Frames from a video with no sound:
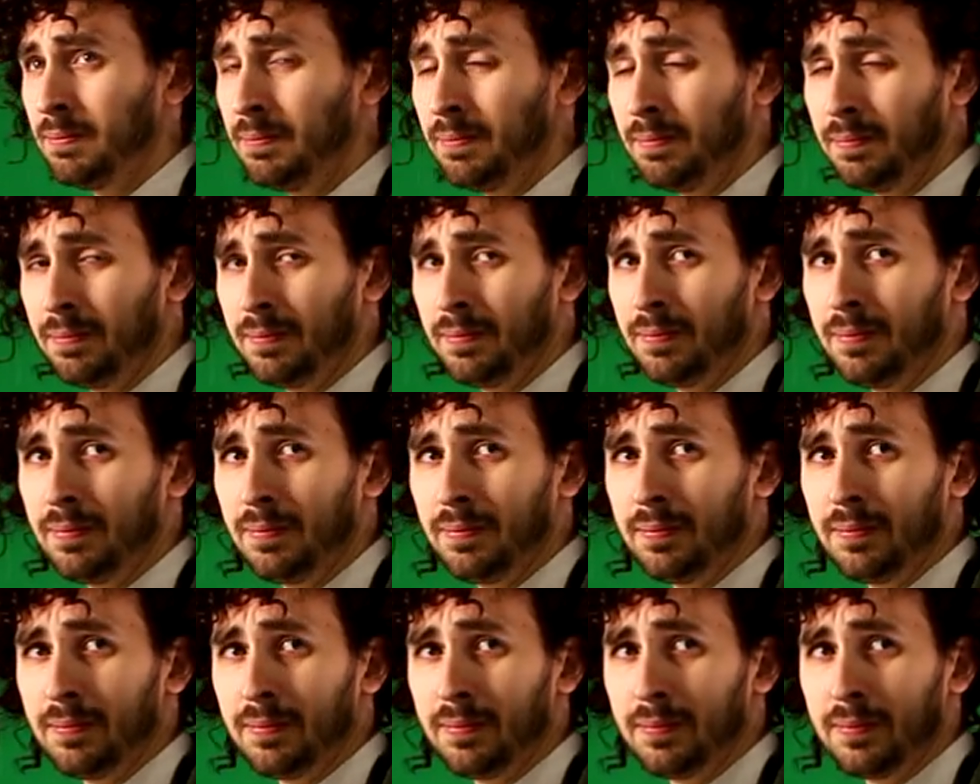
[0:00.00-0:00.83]

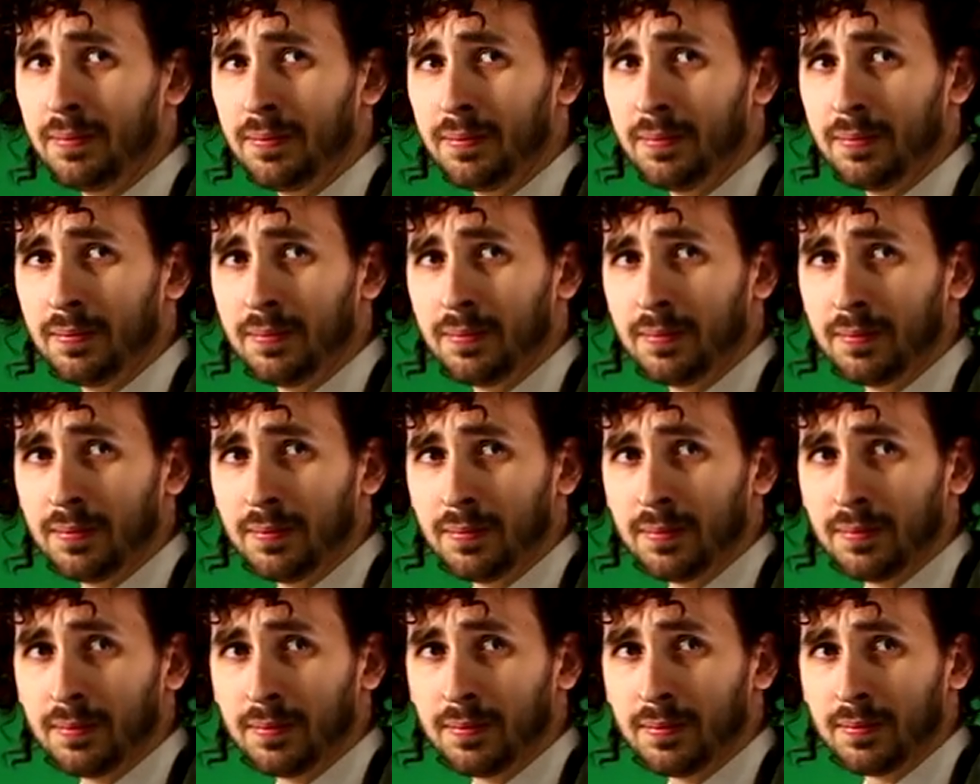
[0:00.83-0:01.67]

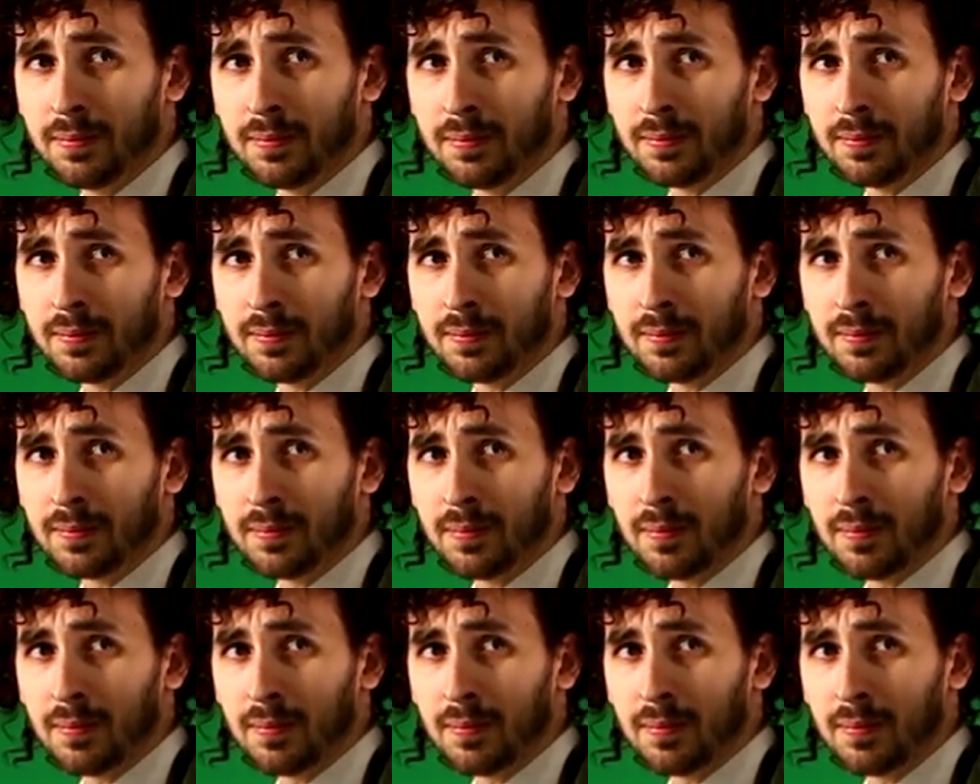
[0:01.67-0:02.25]
No one is speaking in this clip.